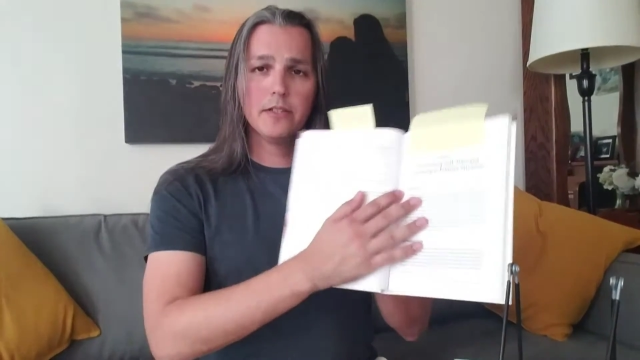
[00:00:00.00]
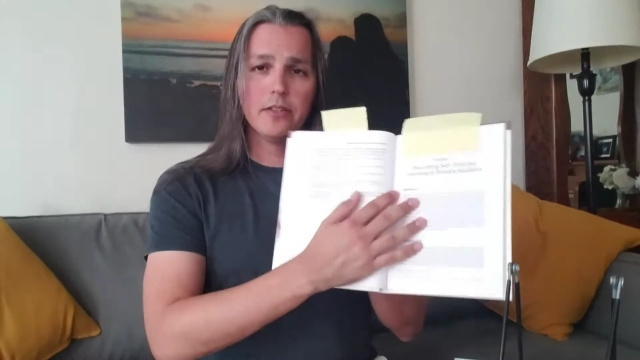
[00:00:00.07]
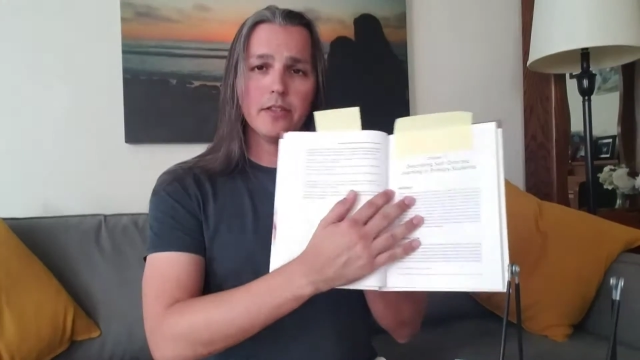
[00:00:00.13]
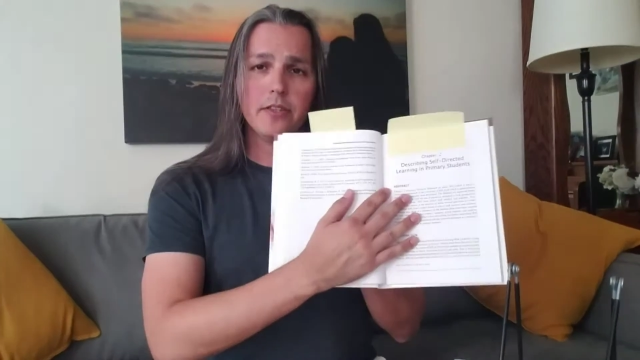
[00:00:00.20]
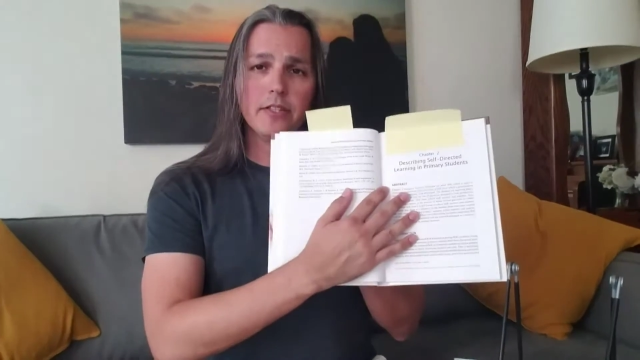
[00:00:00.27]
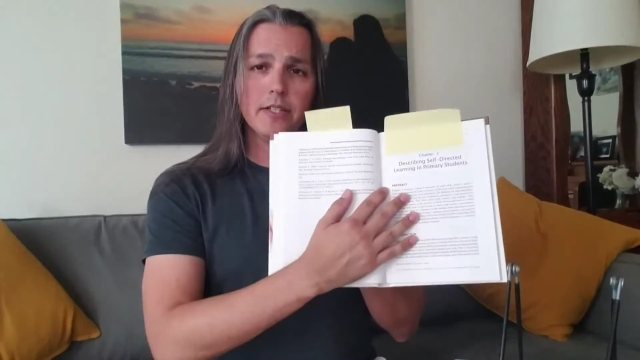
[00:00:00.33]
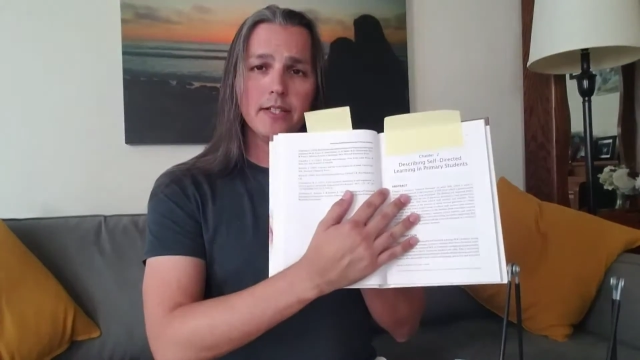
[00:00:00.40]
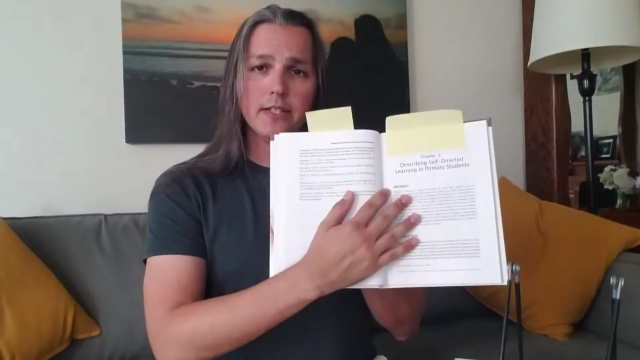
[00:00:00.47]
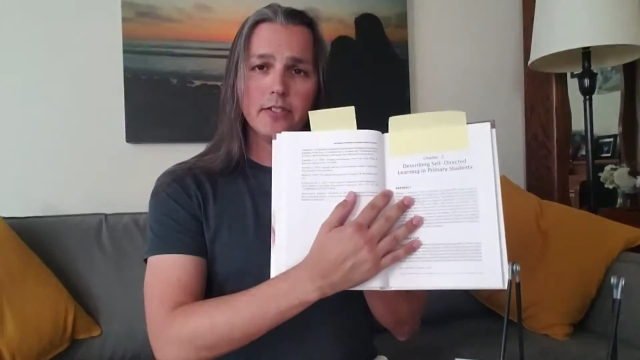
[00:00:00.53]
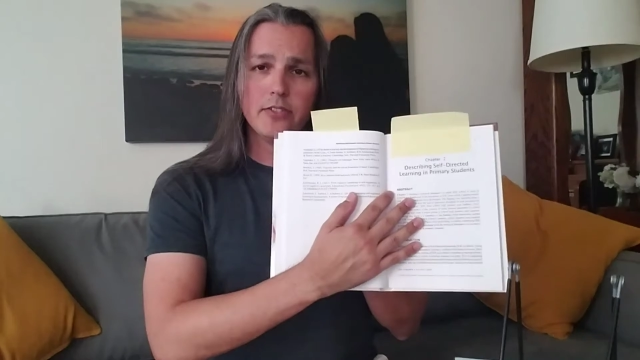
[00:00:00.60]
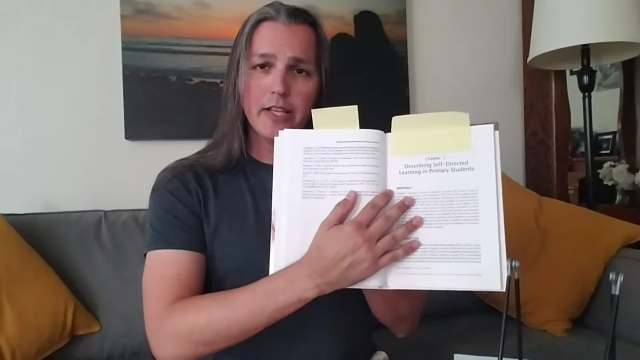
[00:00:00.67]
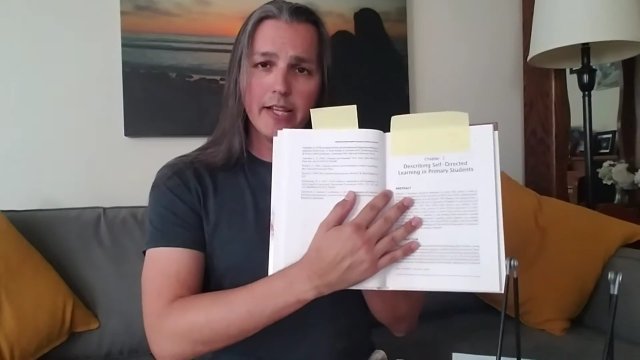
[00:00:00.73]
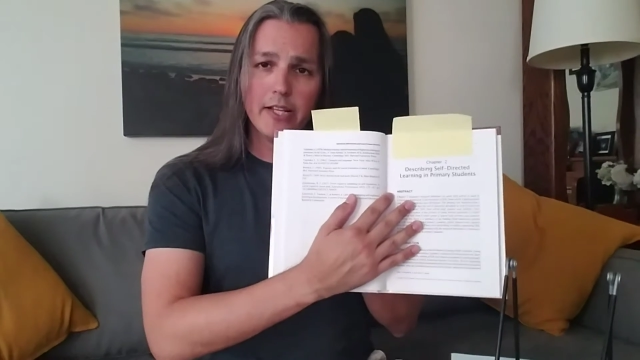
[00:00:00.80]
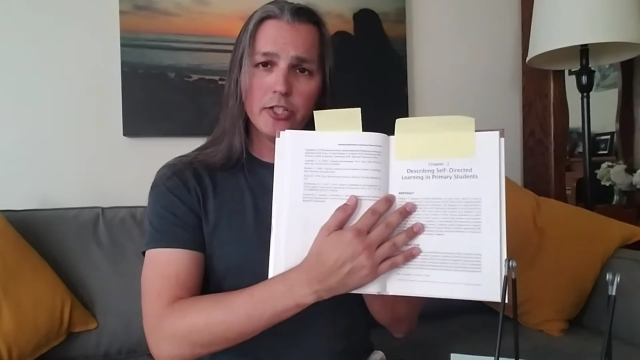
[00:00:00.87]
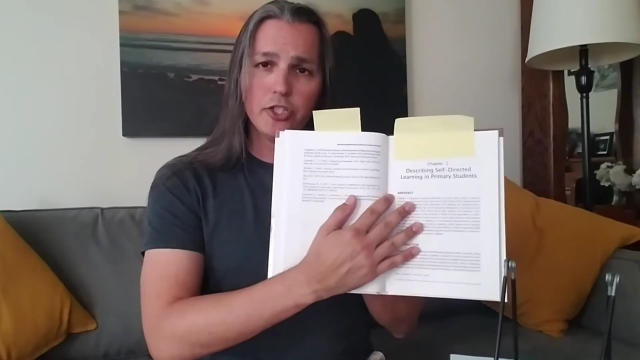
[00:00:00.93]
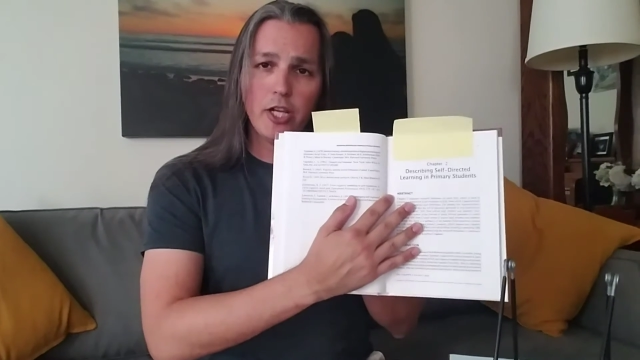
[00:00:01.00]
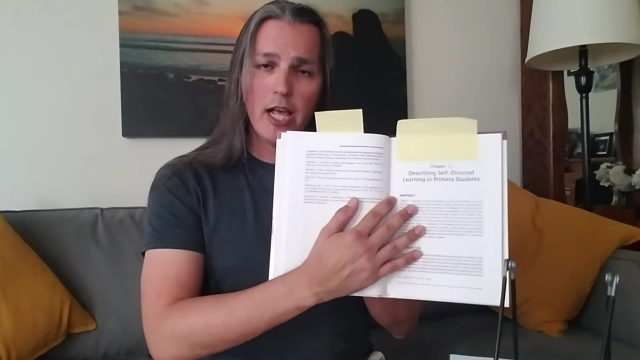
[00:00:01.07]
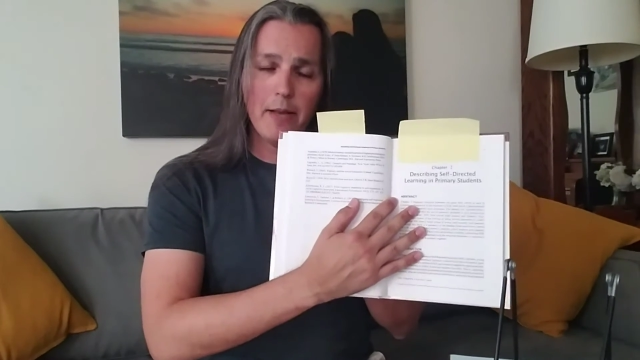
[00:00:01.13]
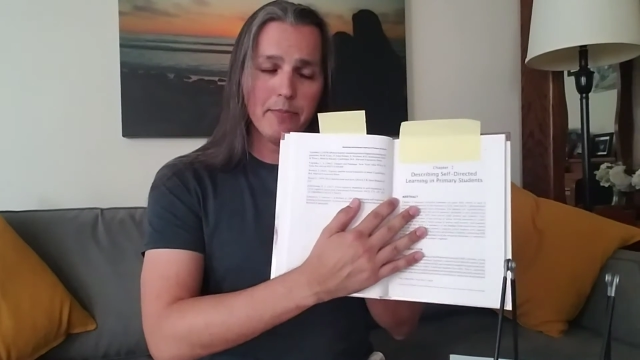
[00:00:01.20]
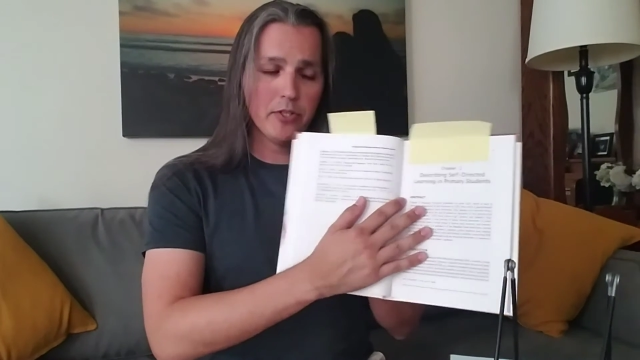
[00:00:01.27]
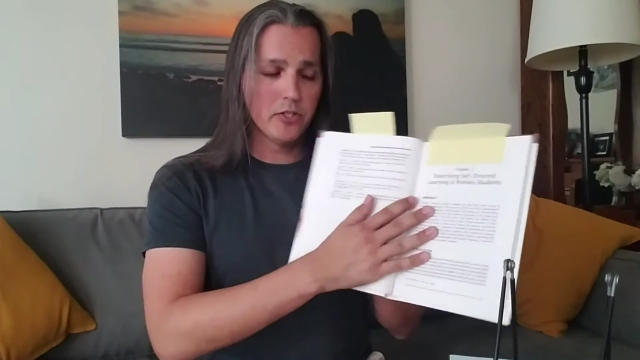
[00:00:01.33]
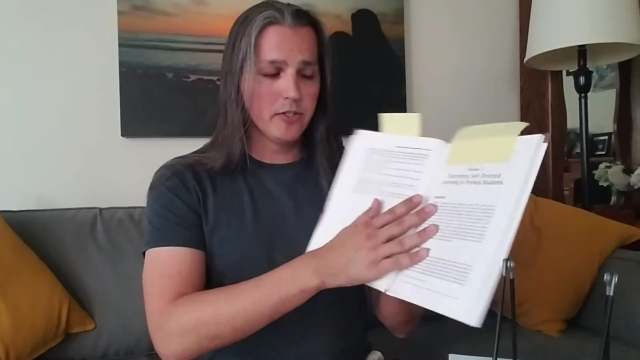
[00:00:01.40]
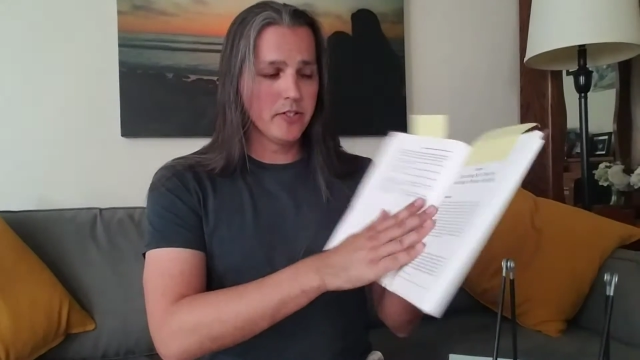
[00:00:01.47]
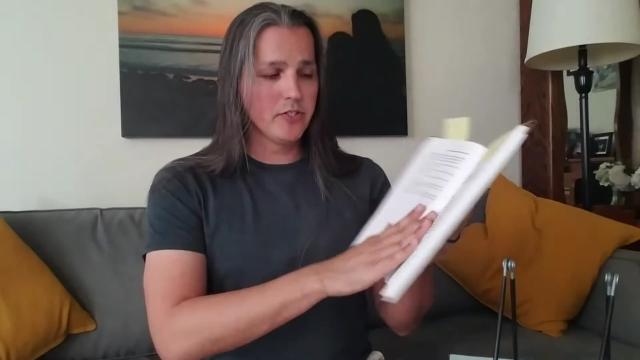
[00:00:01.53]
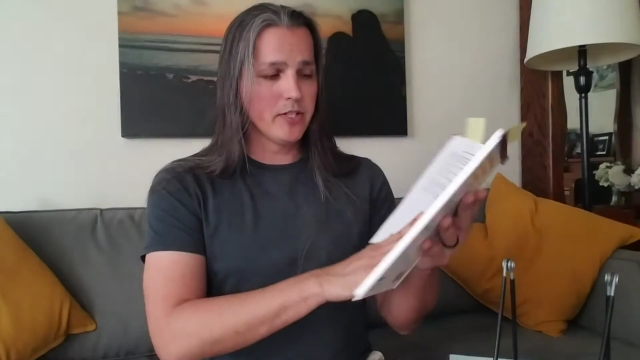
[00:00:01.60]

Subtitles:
The second chapter is